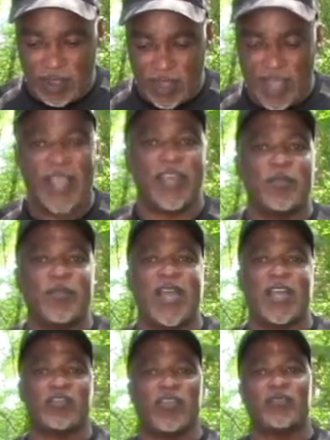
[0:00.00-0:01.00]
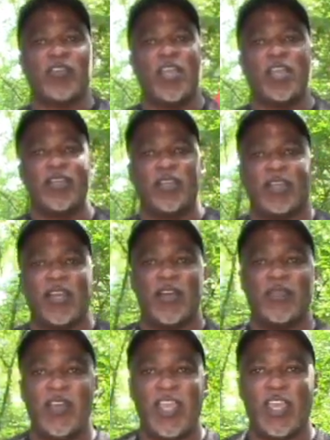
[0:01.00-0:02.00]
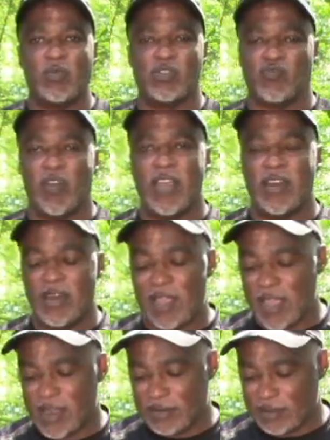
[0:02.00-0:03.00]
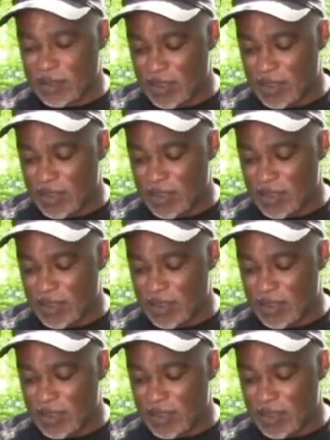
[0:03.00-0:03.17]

I had the Backdraft 80, and I think it was rated at